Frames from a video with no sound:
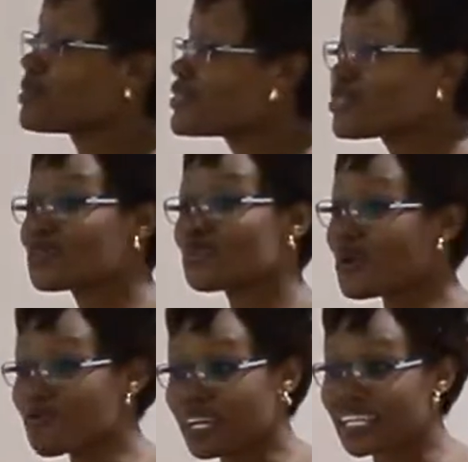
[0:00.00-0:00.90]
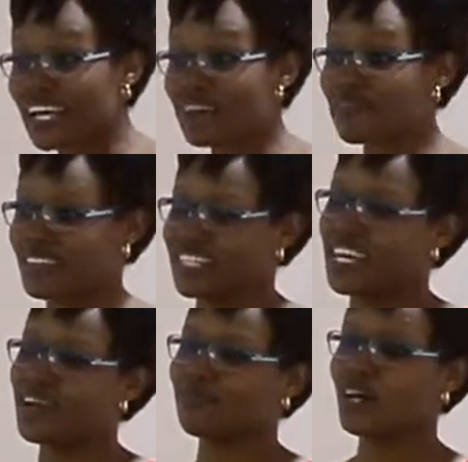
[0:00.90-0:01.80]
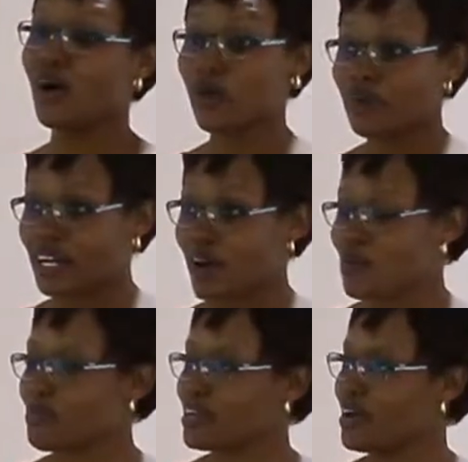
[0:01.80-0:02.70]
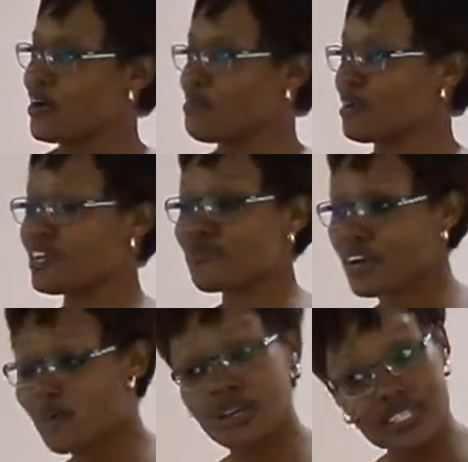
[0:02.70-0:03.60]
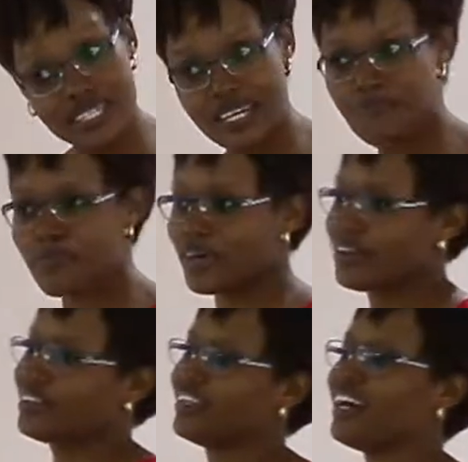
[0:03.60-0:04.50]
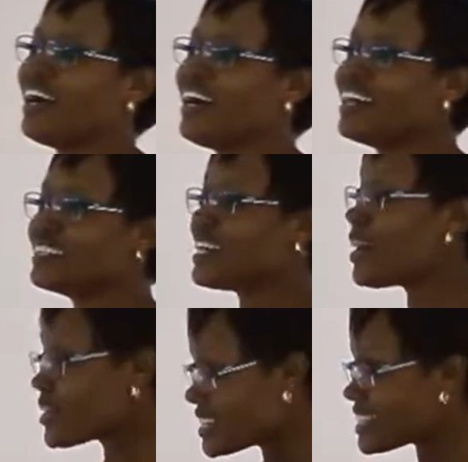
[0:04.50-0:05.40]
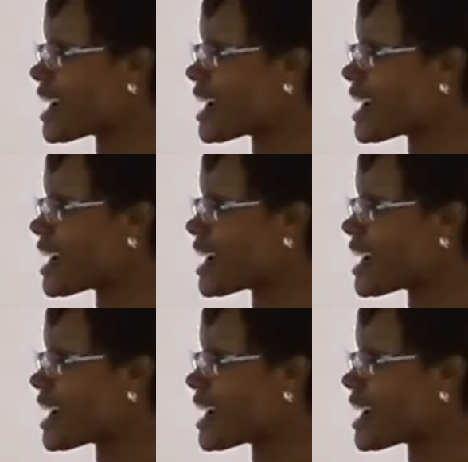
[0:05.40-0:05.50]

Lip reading: not used to ombering every time. Naomba, naomba, naomba. If I want nipe. Now this I